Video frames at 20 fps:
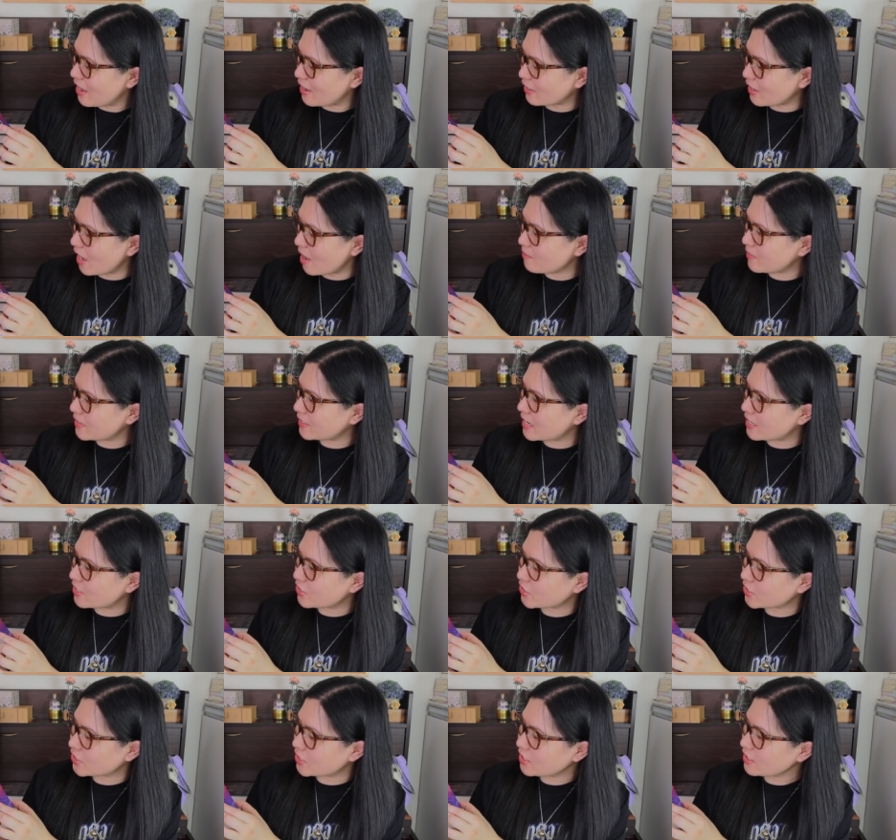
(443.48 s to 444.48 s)
a
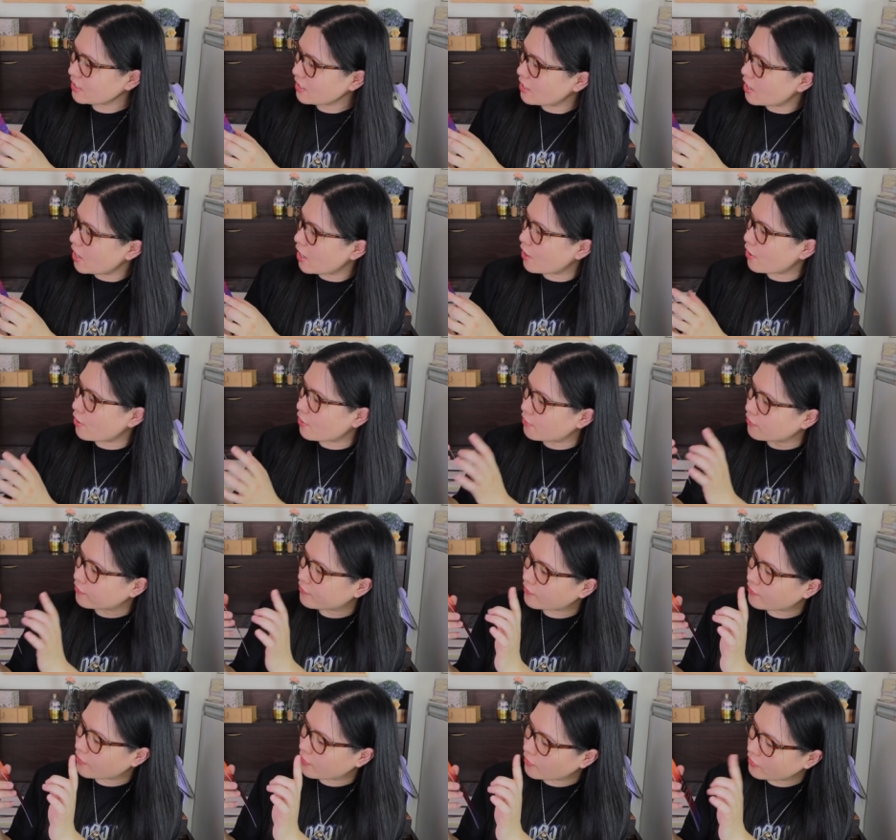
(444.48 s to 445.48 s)
combination
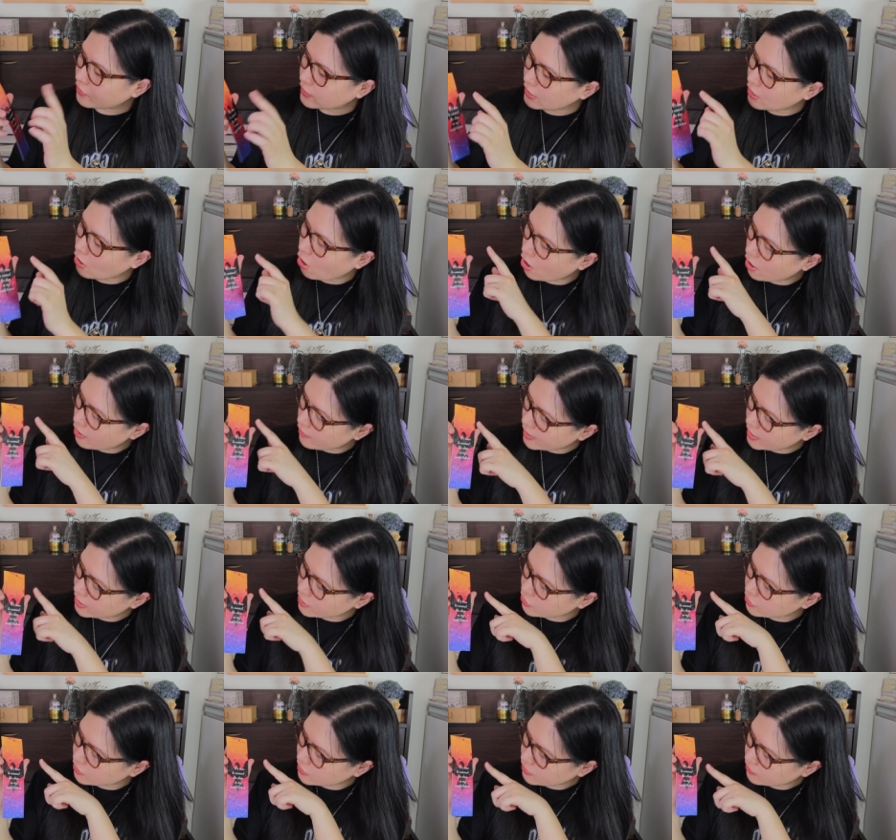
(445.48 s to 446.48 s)
of the
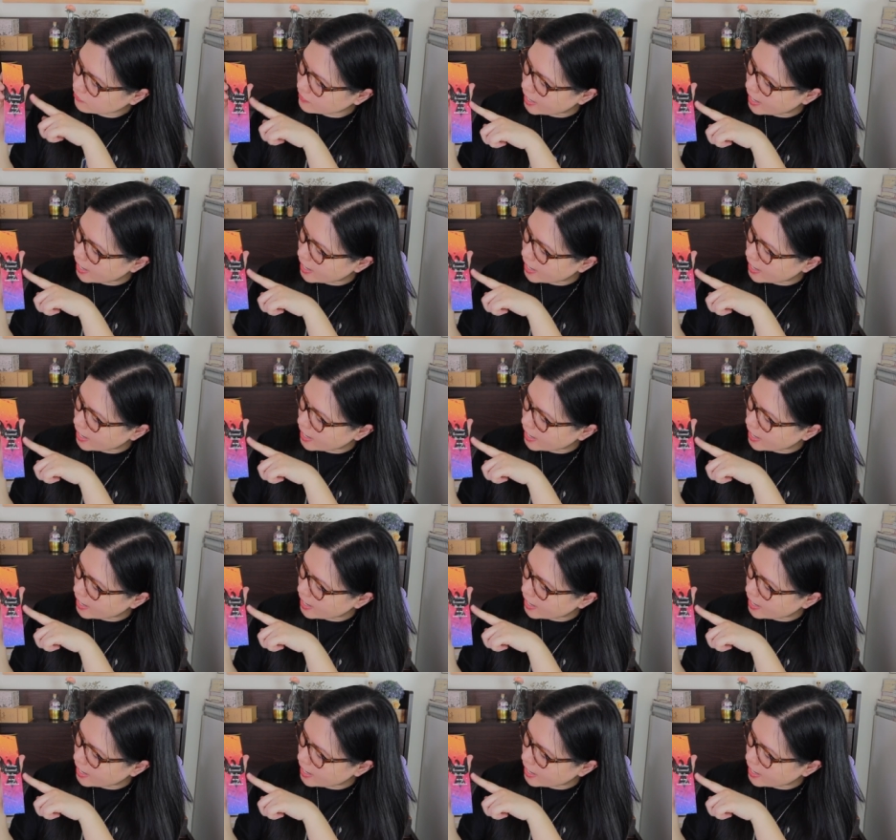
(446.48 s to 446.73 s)
orange, the